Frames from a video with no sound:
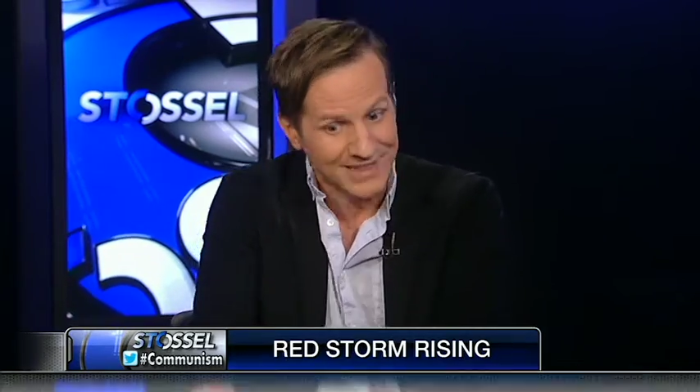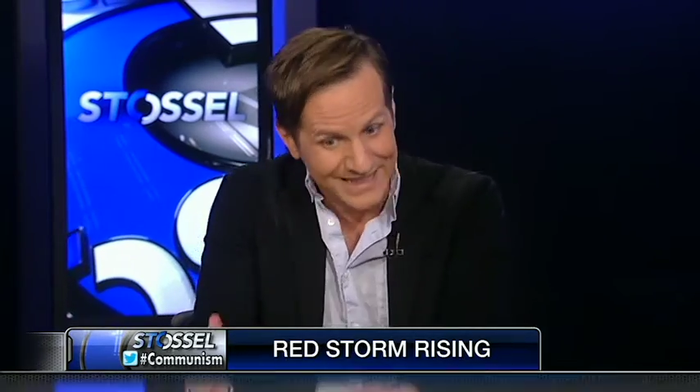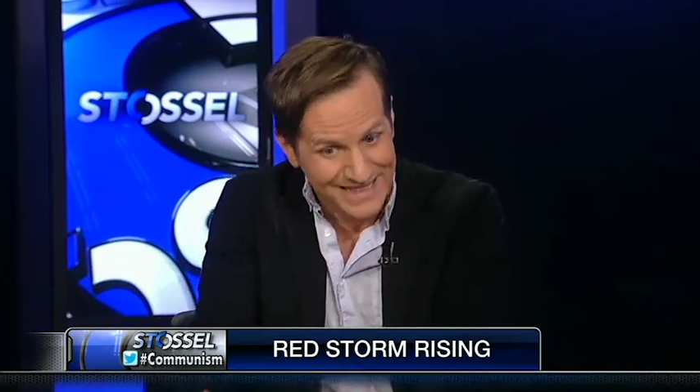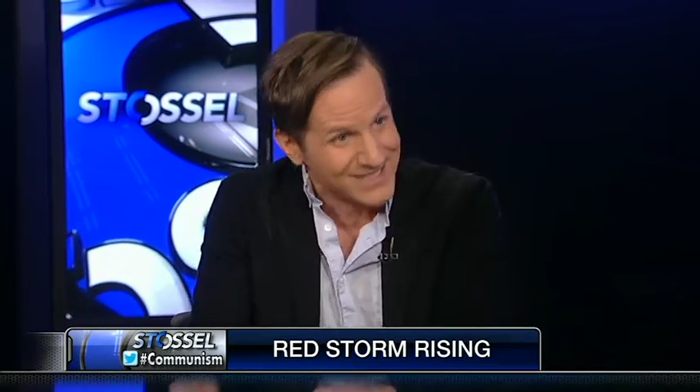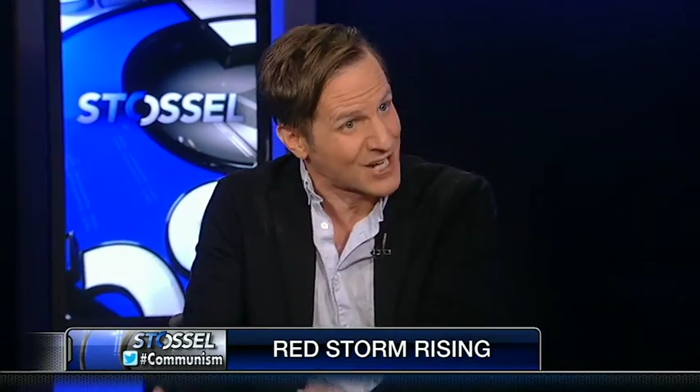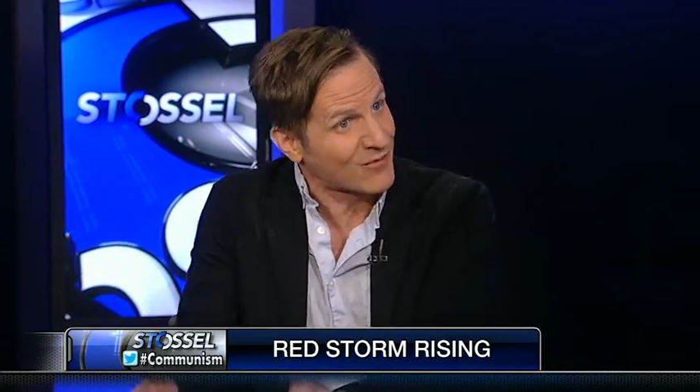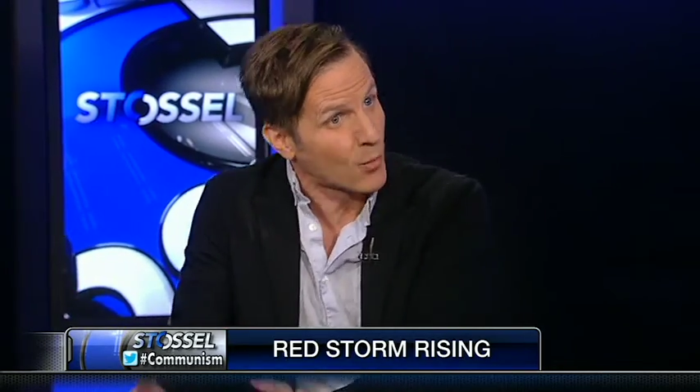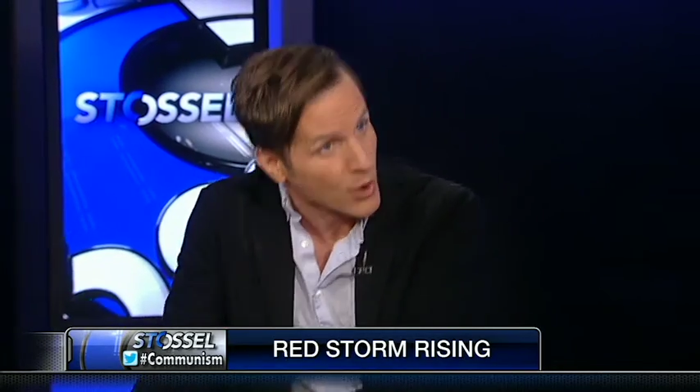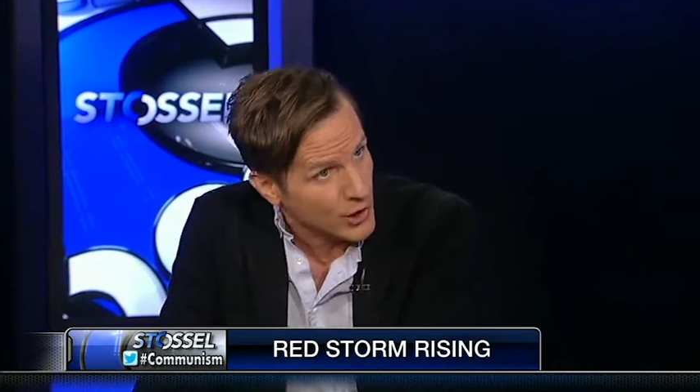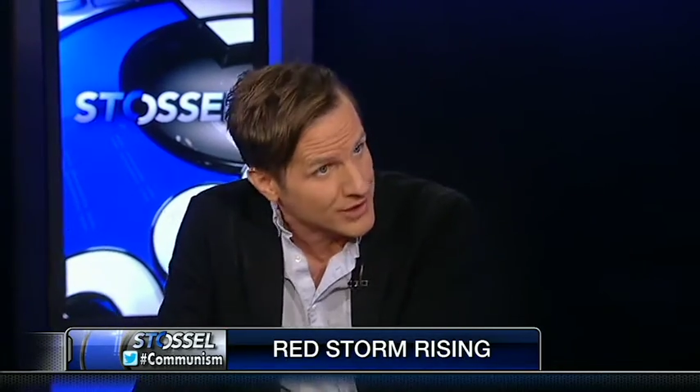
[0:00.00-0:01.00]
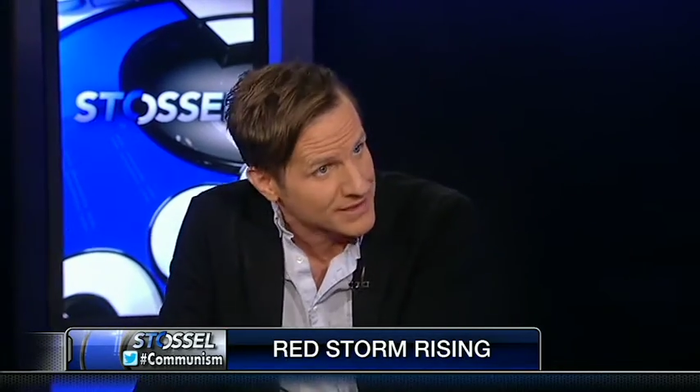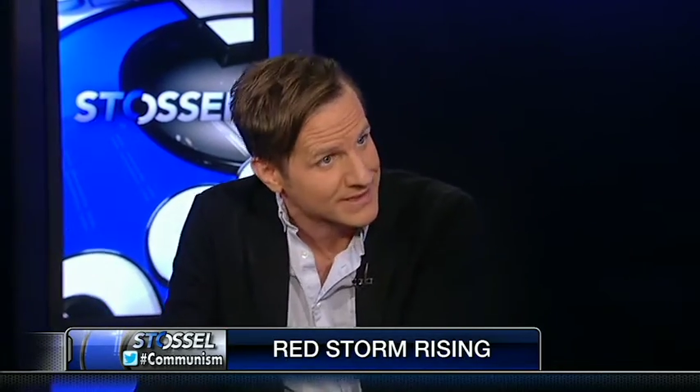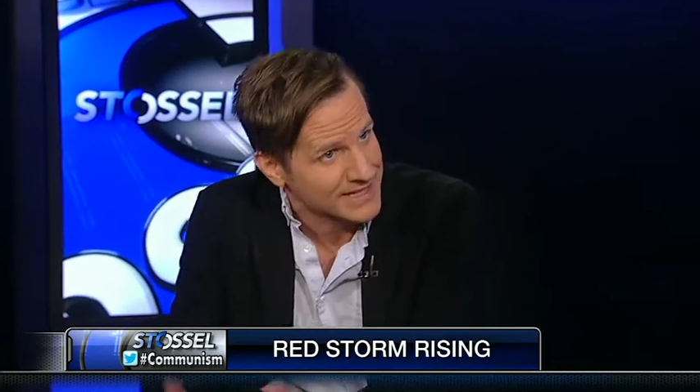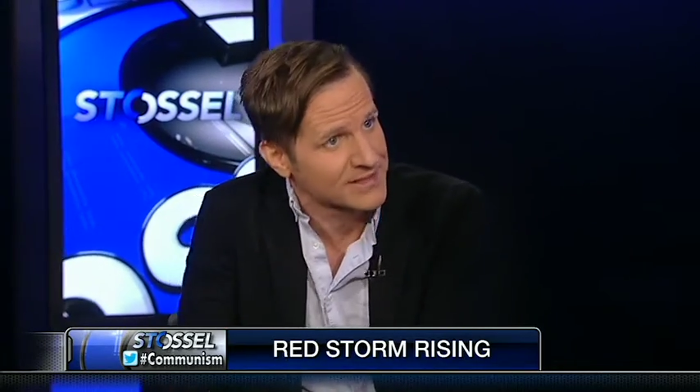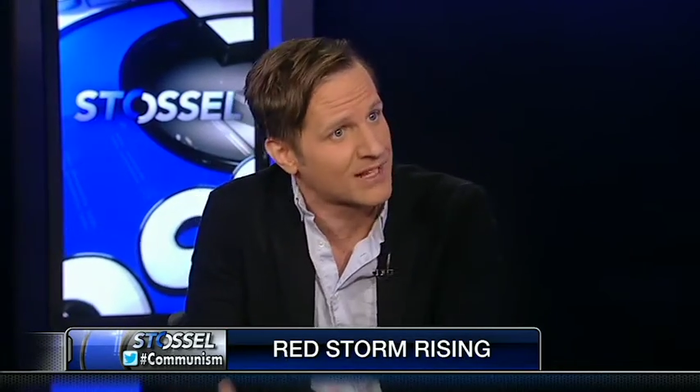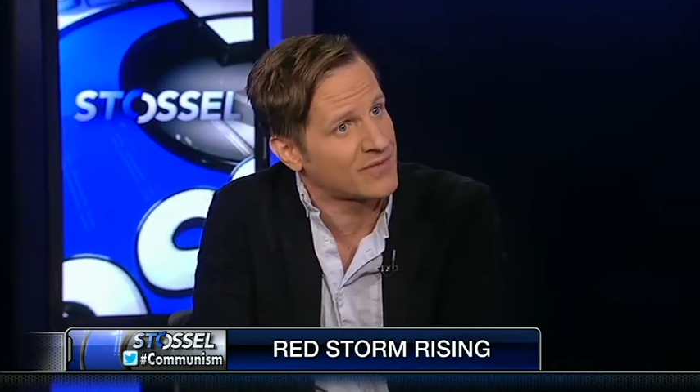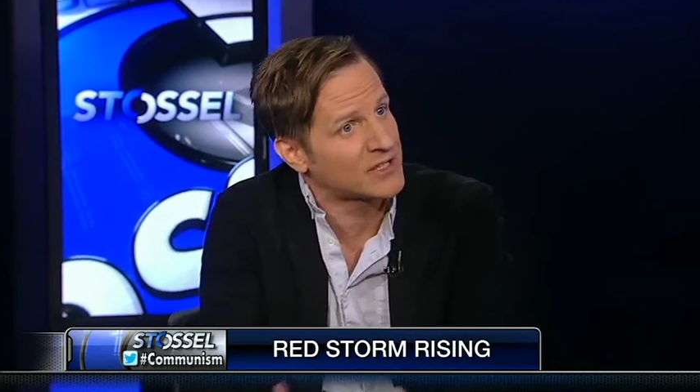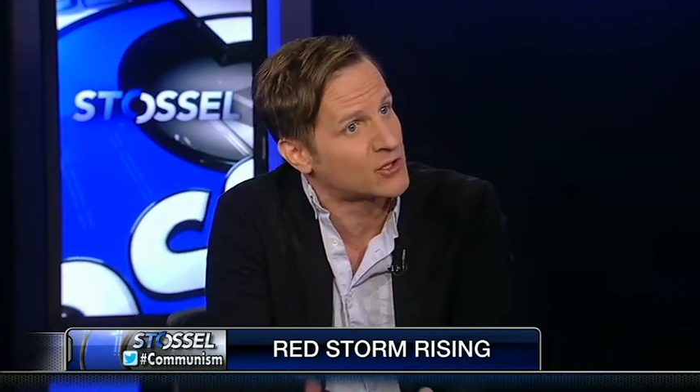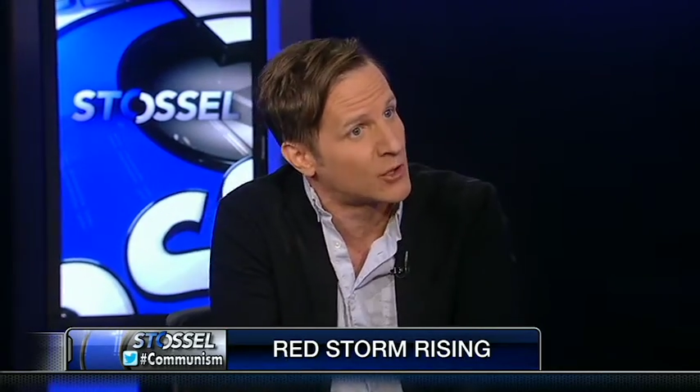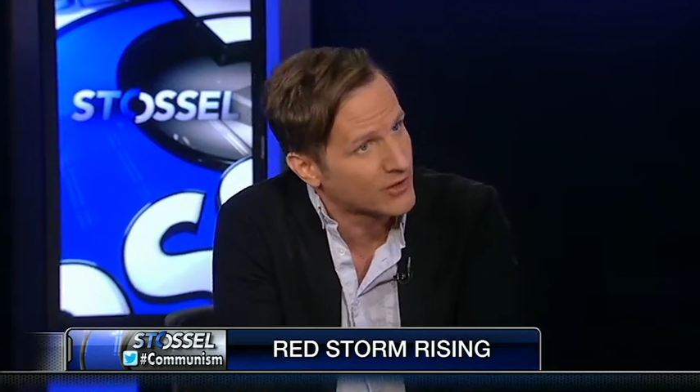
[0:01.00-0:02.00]
this stuff works. This stuff is
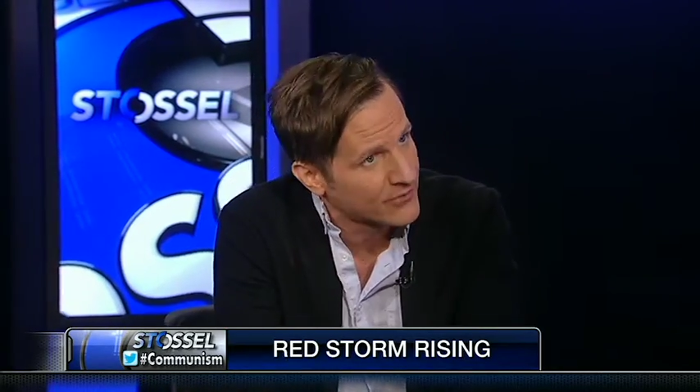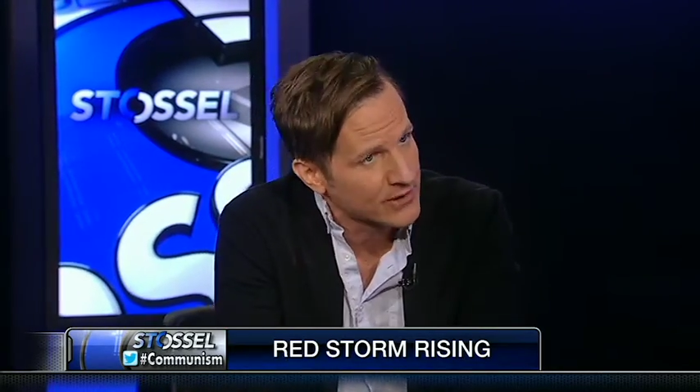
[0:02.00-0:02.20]
good for